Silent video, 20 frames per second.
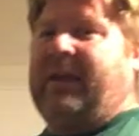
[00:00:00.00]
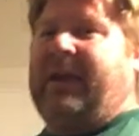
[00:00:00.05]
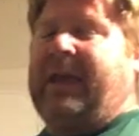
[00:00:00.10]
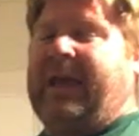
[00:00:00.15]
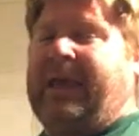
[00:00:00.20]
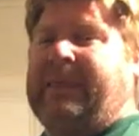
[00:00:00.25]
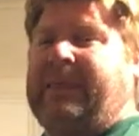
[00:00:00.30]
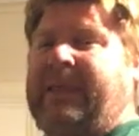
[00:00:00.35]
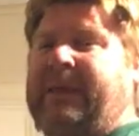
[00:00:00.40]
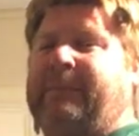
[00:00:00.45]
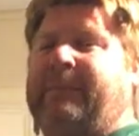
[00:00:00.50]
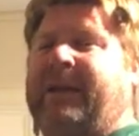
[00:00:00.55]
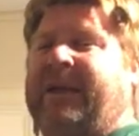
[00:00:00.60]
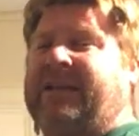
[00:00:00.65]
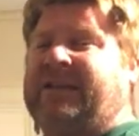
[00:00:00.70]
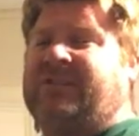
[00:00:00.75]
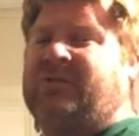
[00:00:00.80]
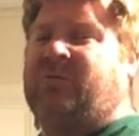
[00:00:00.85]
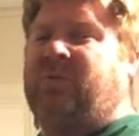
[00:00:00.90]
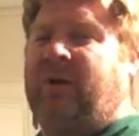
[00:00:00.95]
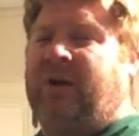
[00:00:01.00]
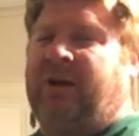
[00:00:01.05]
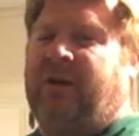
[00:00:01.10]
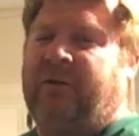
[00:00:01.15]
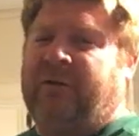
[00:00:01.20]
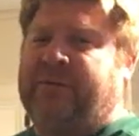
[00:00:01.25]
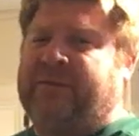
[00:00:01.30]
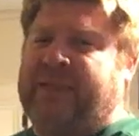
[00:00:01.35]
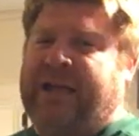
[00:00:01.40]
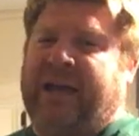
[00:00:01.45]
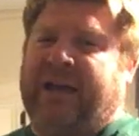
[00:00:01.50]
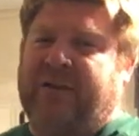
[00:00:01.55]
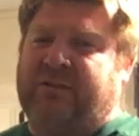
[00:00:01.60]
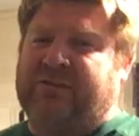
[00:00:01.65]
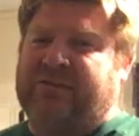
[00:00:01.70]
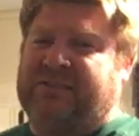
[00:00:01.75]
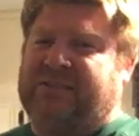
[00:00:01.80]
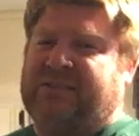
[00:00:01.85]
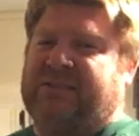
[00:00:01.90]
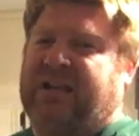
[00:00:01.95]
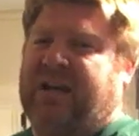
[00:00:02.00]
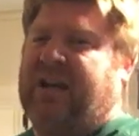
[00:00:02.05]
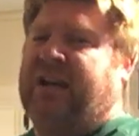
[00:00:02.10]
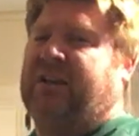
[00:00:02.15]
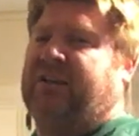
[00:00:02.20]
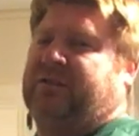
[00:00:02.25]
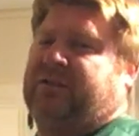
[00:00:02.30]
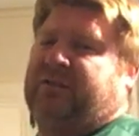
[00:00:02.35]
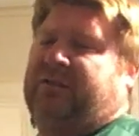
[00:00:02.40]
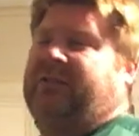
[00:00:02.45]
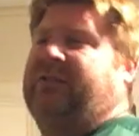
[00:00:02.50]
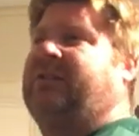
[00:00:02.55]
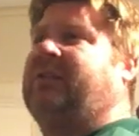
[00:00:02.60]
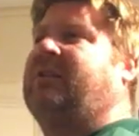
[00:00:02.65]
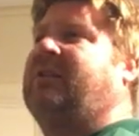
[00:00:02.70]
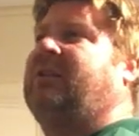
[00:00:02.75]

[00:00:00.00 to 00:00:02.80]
and they made $12,000.